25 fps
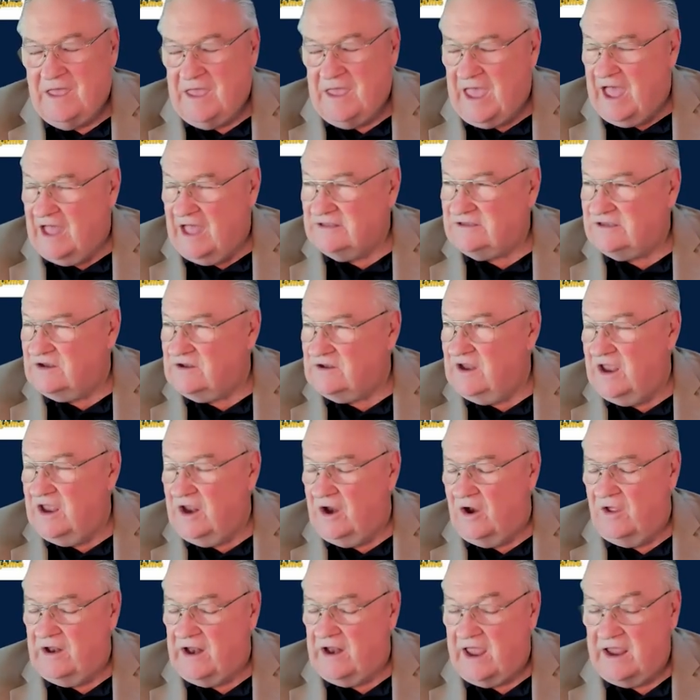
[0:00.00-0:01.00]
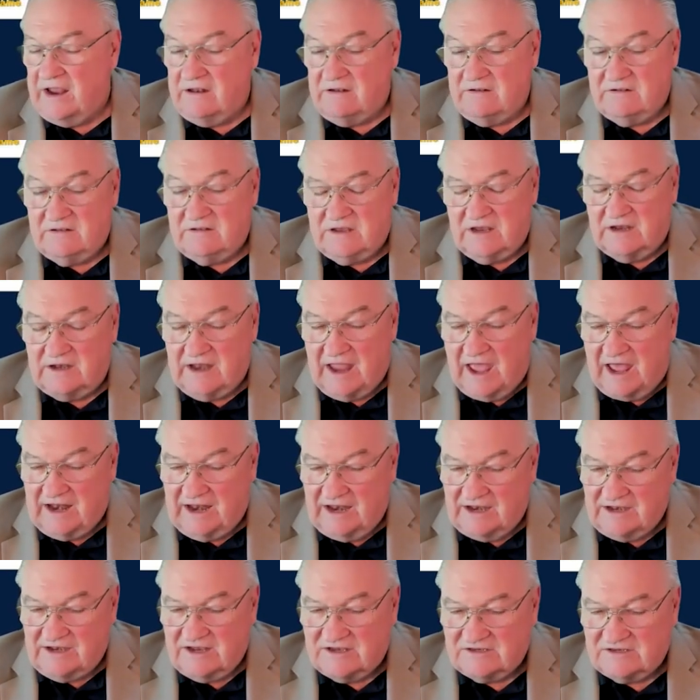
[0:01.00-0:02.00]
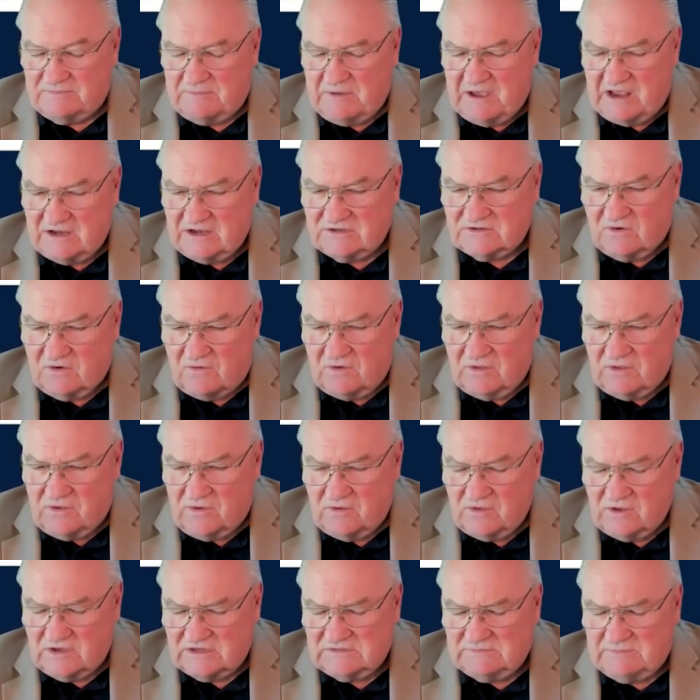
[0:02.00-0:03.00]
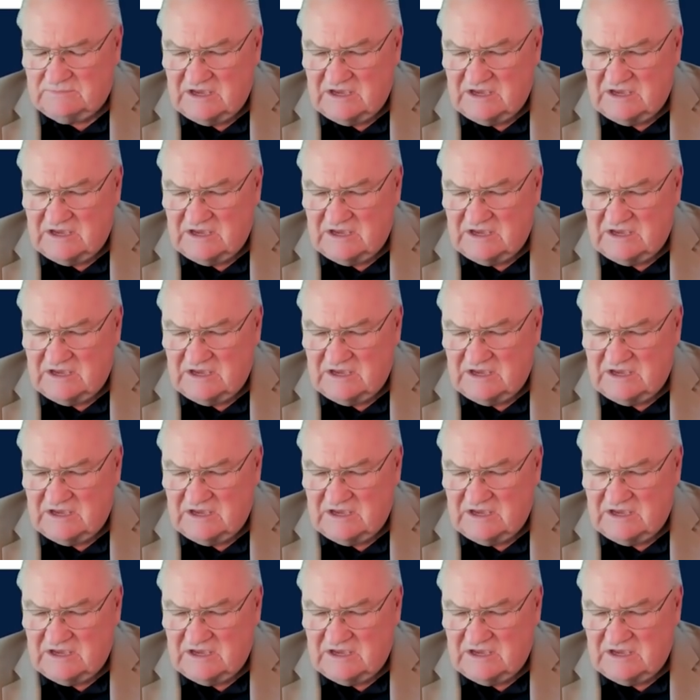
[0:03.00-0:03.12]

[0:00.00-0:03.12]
Yeah, and I did not anticipate us going through this